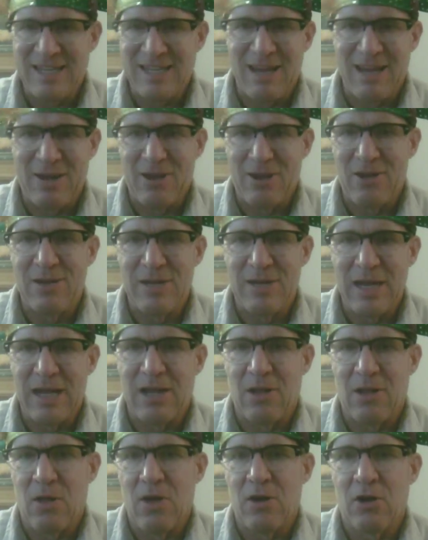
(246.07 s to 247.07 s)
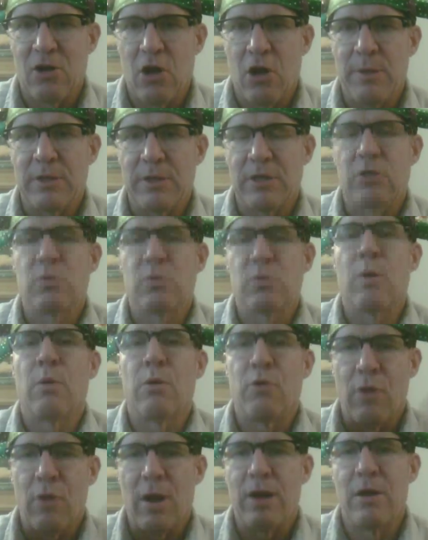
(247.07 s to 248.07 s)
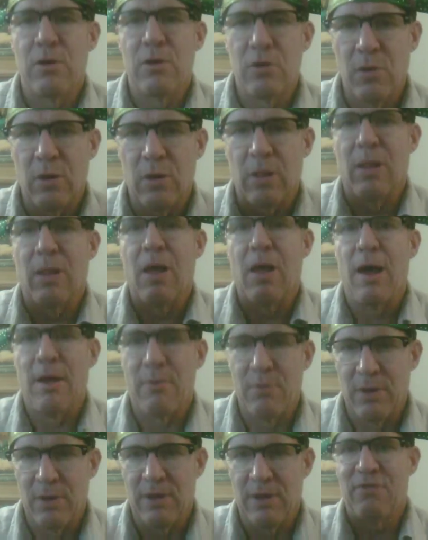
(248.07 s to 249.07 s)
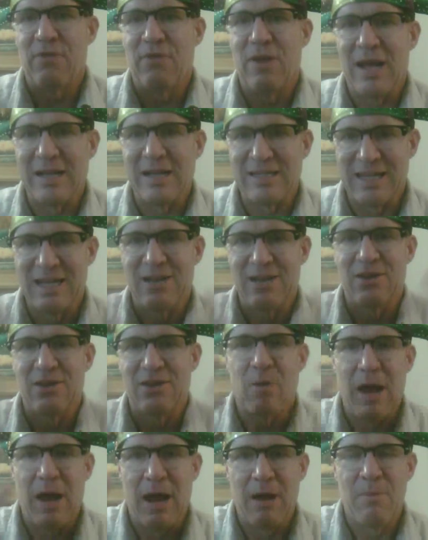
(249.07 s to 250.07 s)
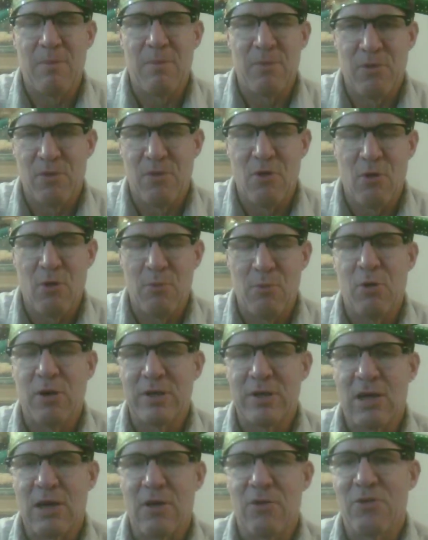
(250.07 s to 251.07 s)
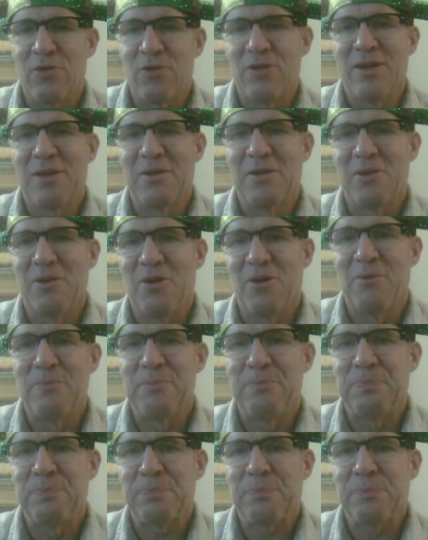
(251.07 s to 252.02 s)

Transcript: time I couldn't take a lot of comments because we were trying to do a lot really fast, getting your notebooks out to you and all.